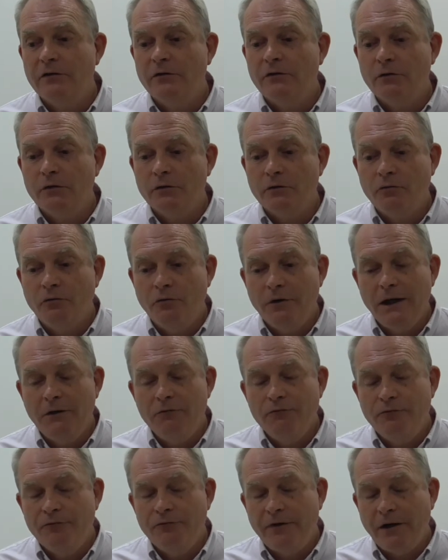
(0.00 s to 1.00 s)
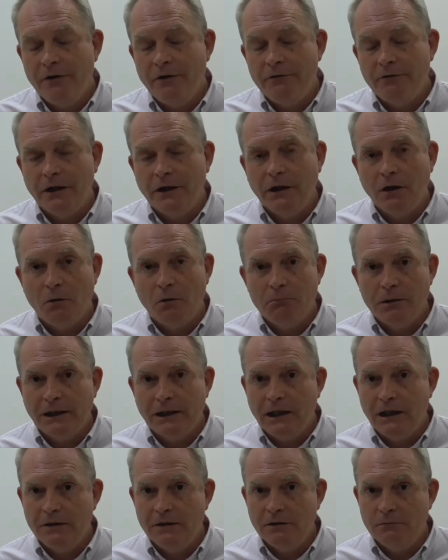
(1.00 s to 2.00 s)
to sort of create very, very
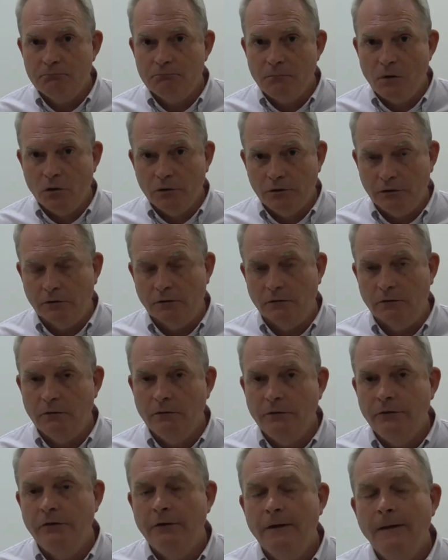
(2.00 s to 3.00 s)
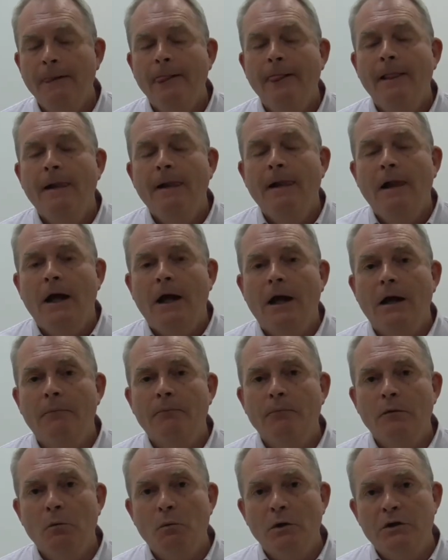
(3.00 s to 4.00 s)
complicated models
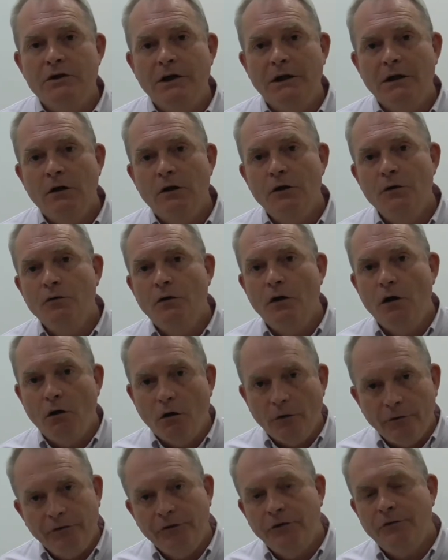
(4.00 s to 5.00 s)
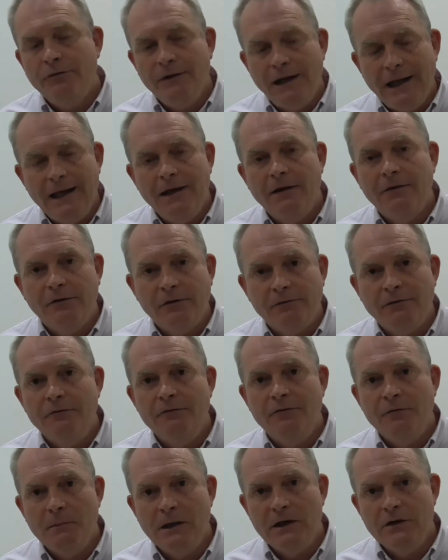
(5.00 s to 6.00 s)
um, which include lots of layers of
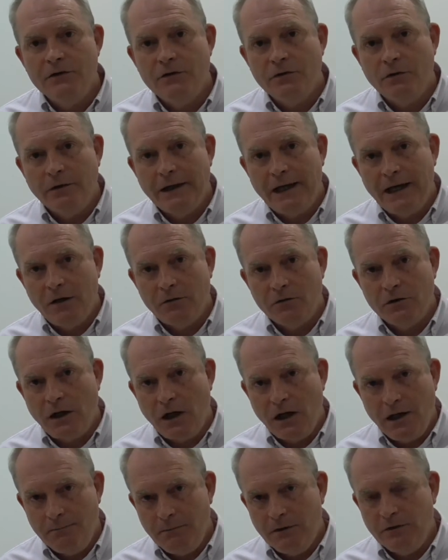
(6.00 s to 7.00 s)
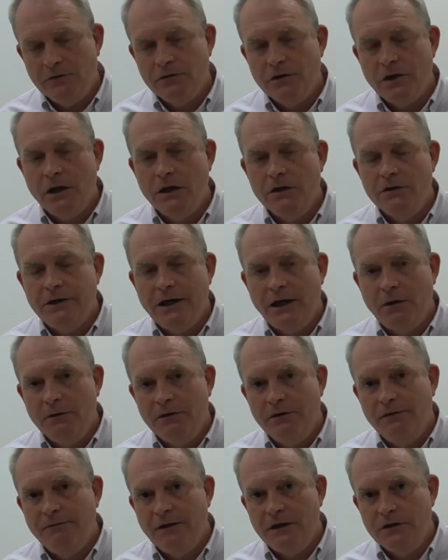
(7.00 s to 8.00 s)
information on how climate's changed, how
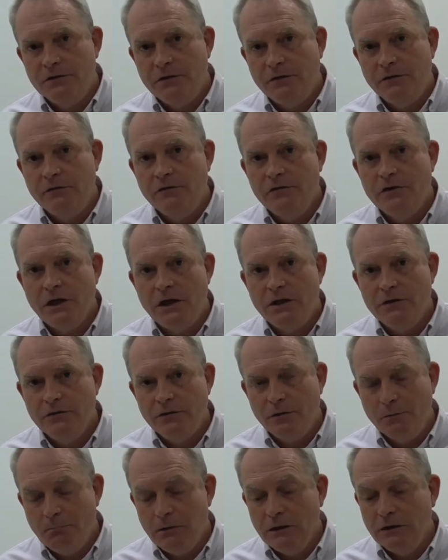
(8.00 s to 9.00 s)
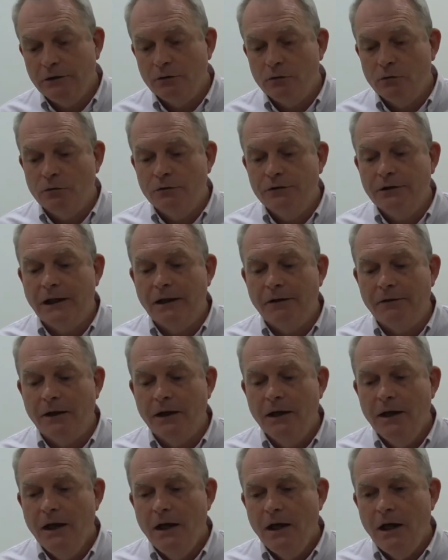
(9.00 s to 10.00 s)
interventions changed, and you build it all
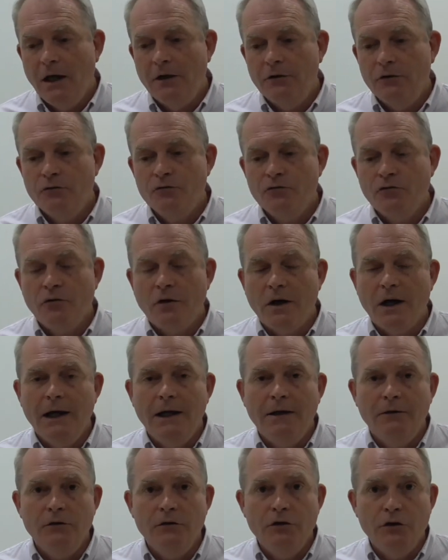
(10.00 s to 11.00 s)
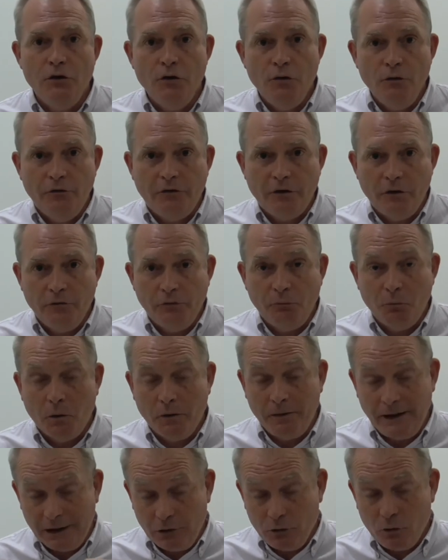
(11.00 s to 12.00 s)
together and you try and use those,
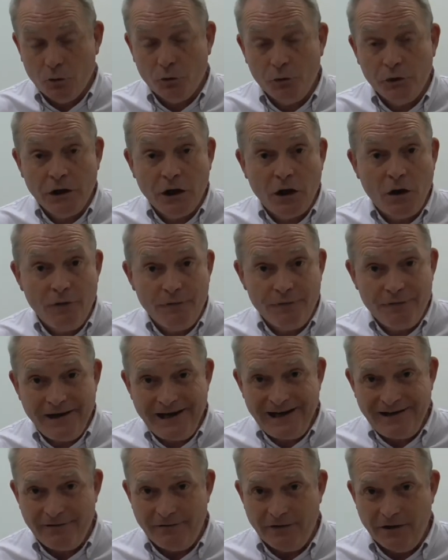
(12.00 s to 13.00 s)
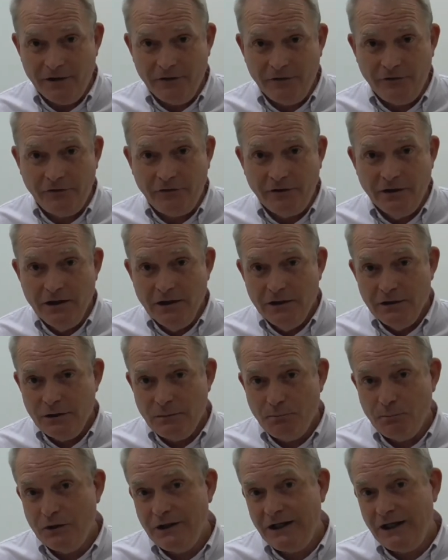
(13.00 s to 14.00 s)
what they called covariates,
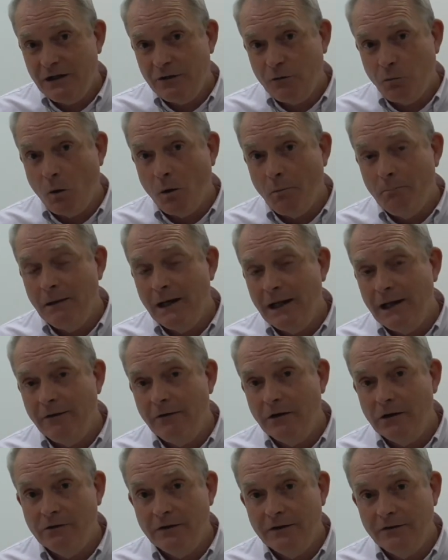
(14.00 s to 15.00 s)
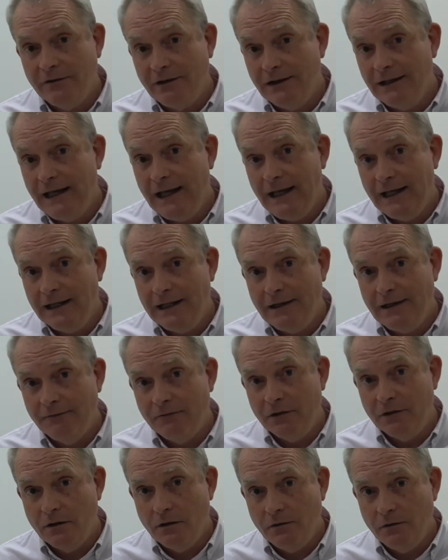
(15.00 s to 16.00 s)
to predict what malaria is in any
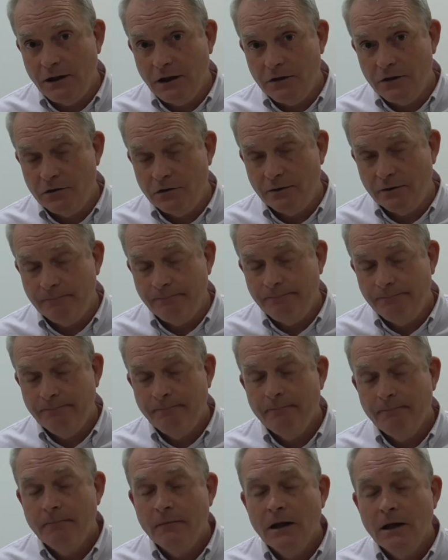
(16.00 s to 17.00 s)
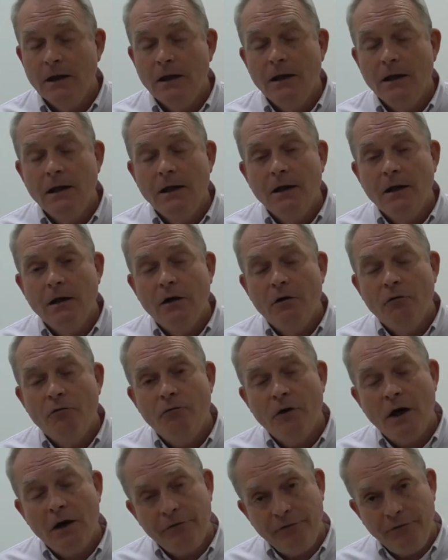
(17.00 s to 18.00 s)
given location.
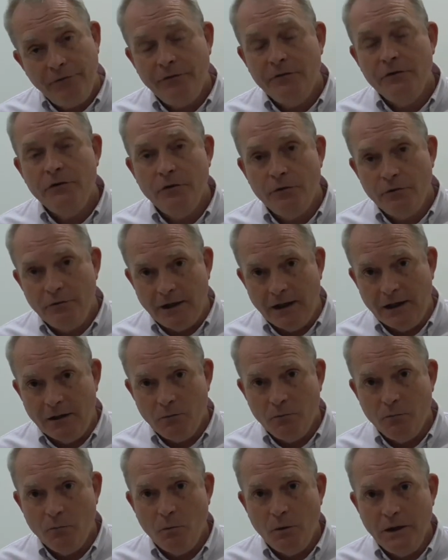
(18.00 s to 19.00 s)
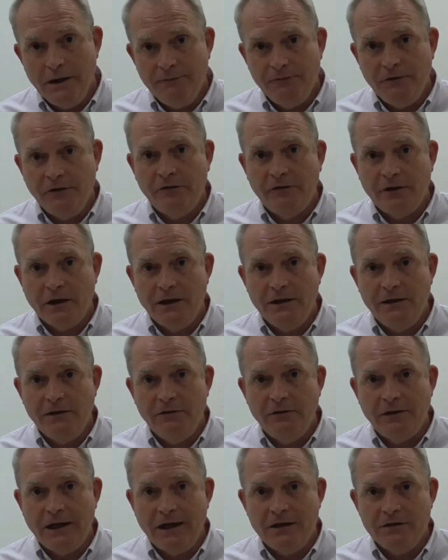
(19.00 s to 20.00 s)
Rather than do that, we've
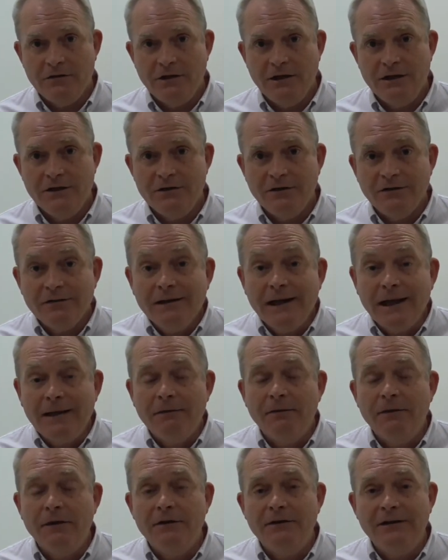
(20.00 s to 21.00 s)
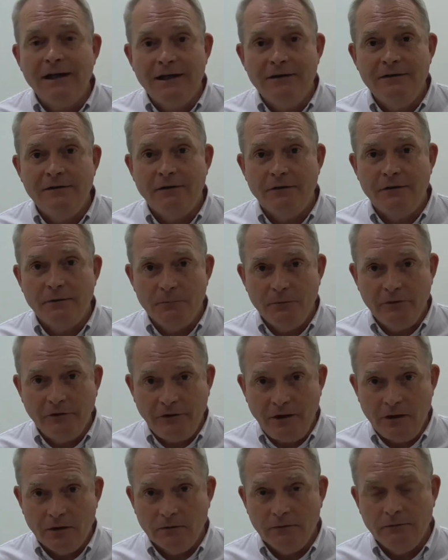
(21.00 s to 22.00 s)
decided to actually just let the data
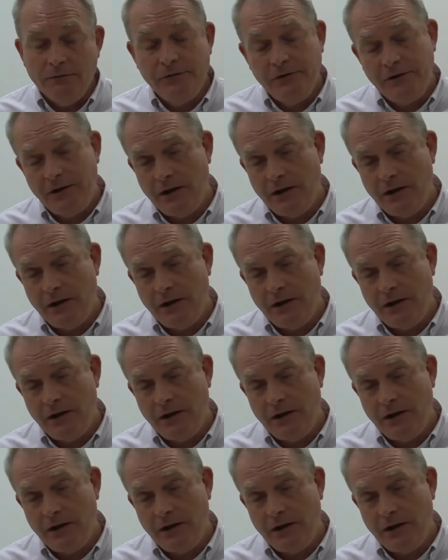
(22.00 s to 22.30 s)
themselves